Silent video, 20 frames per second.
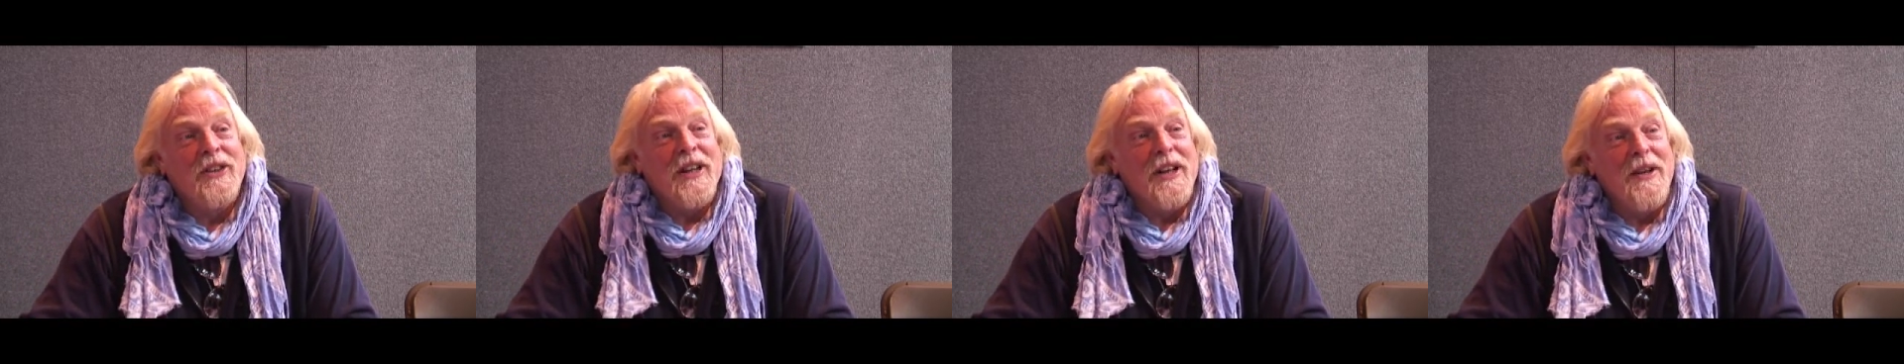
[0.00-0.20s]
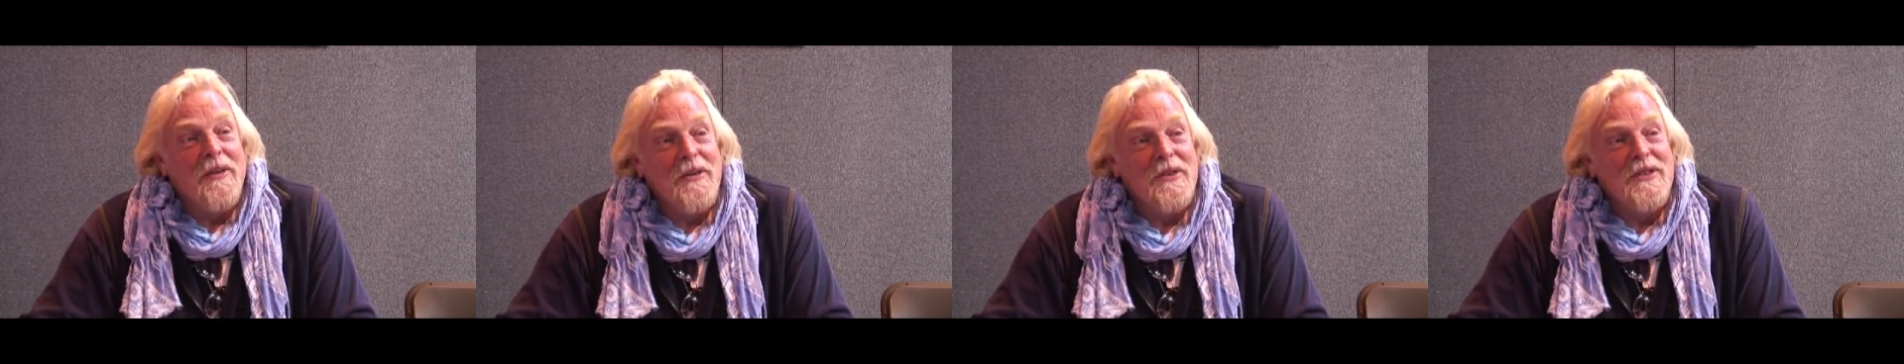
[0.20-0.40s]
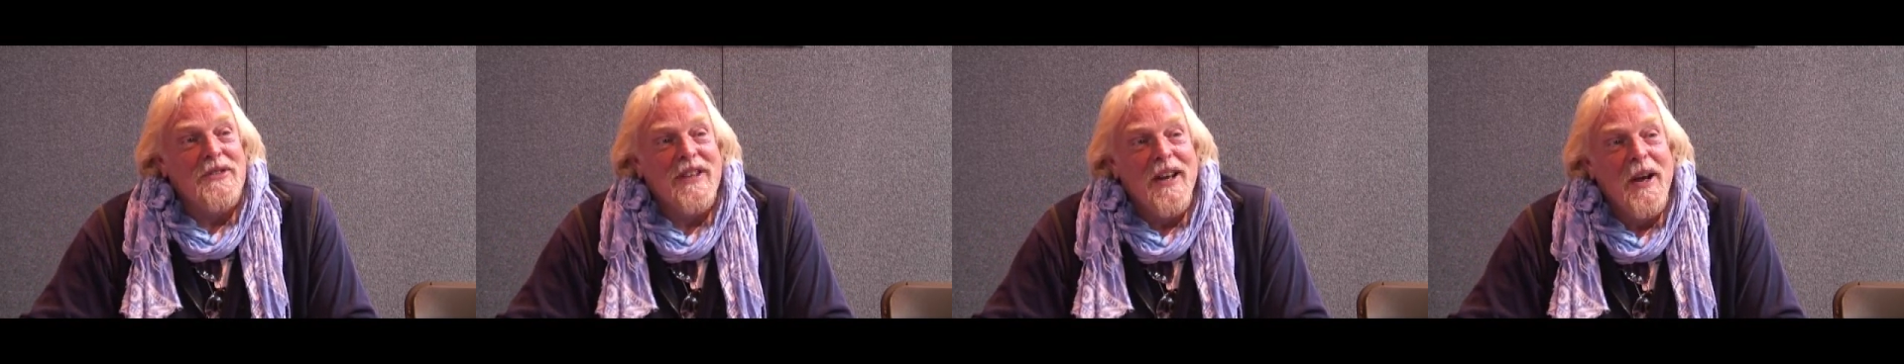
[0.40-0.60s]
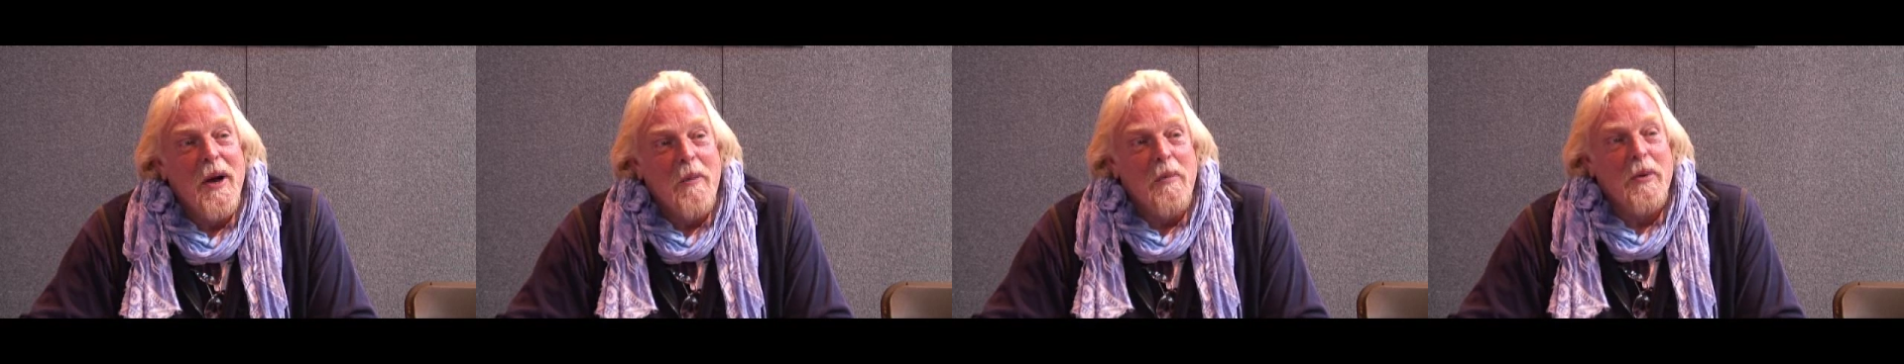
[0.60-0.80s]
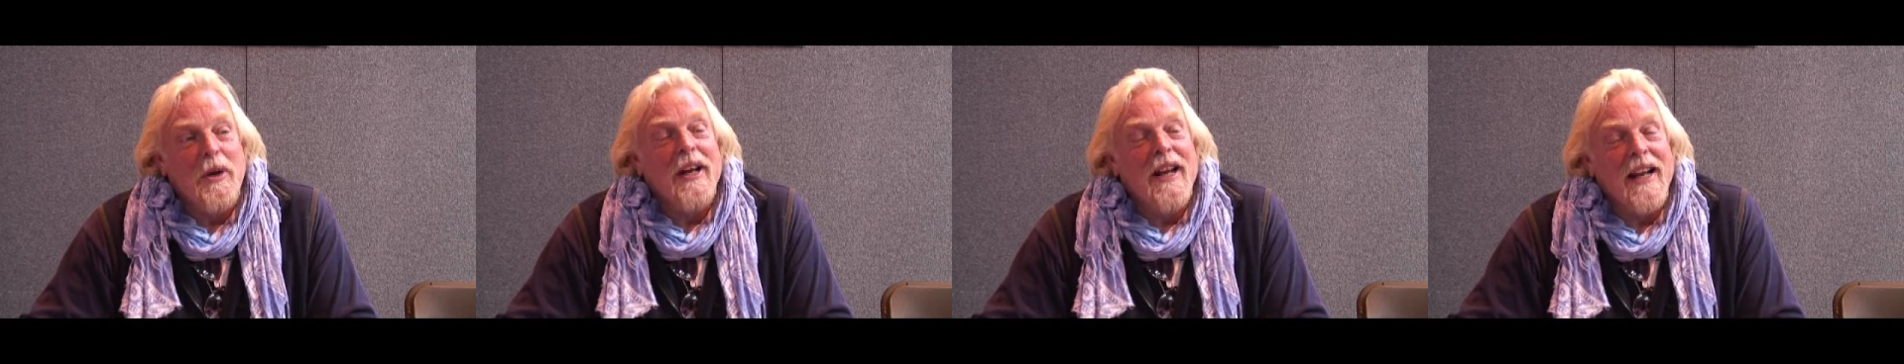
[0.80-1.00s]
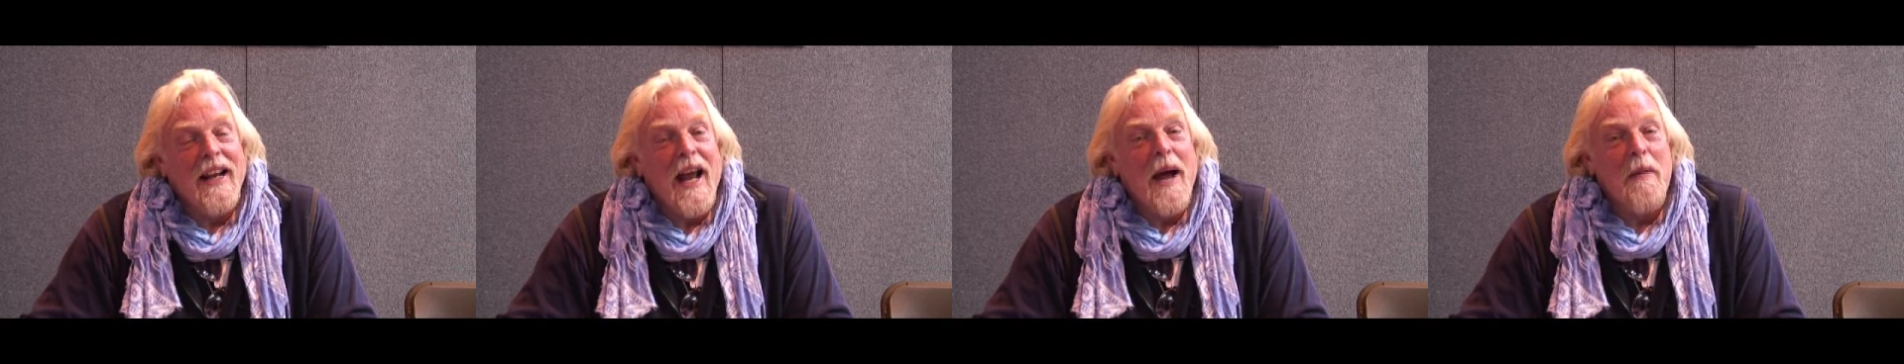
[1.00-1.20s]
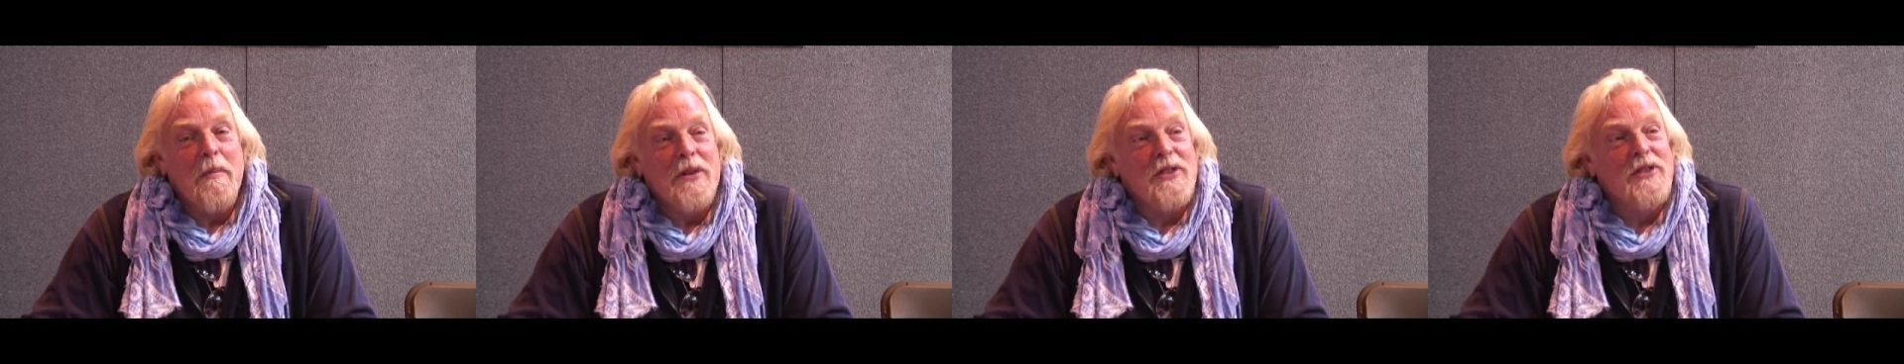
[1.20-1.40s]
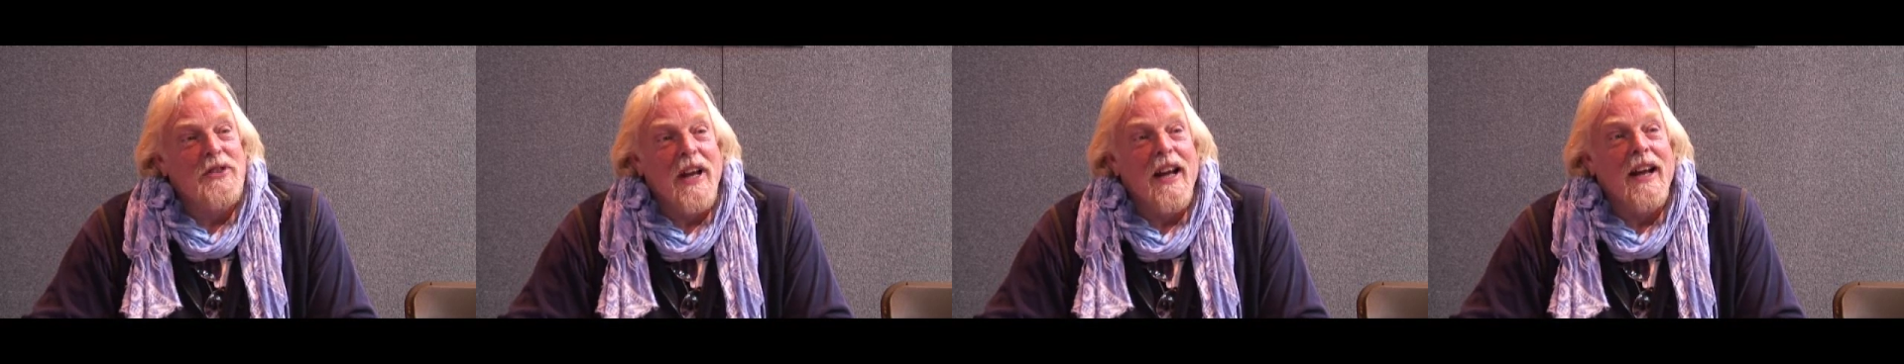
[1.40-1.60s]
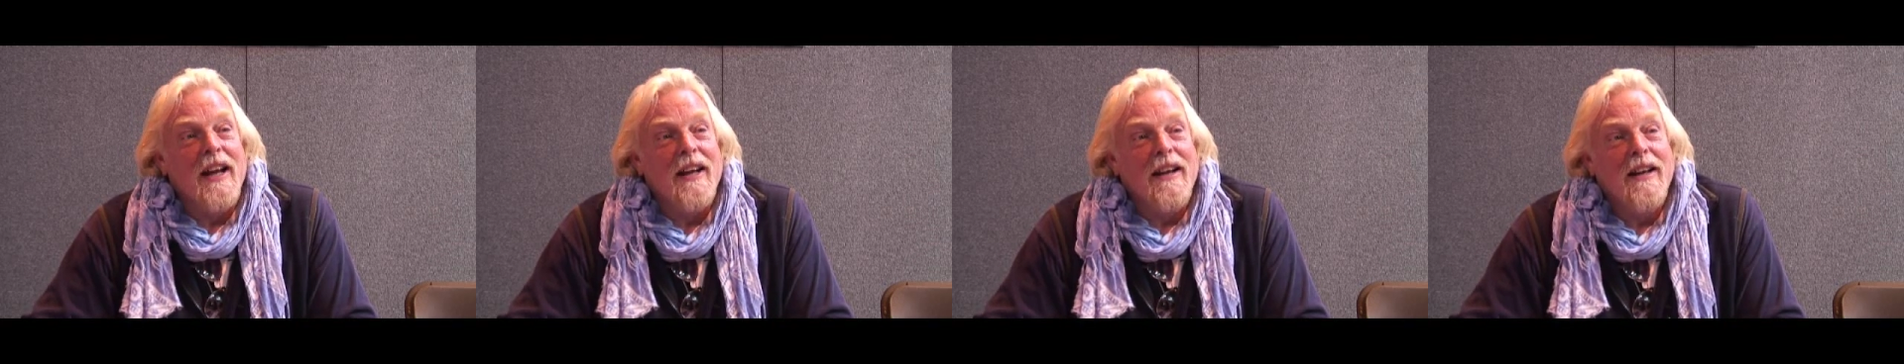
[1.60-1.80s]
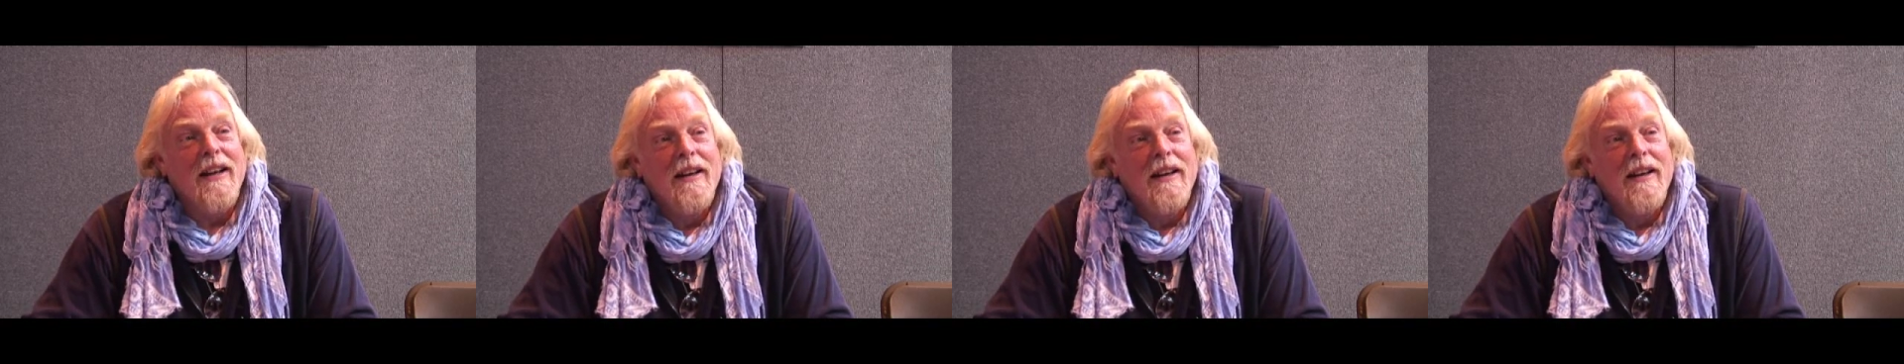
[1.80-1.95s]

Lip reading: It was a pretty unhappy snake.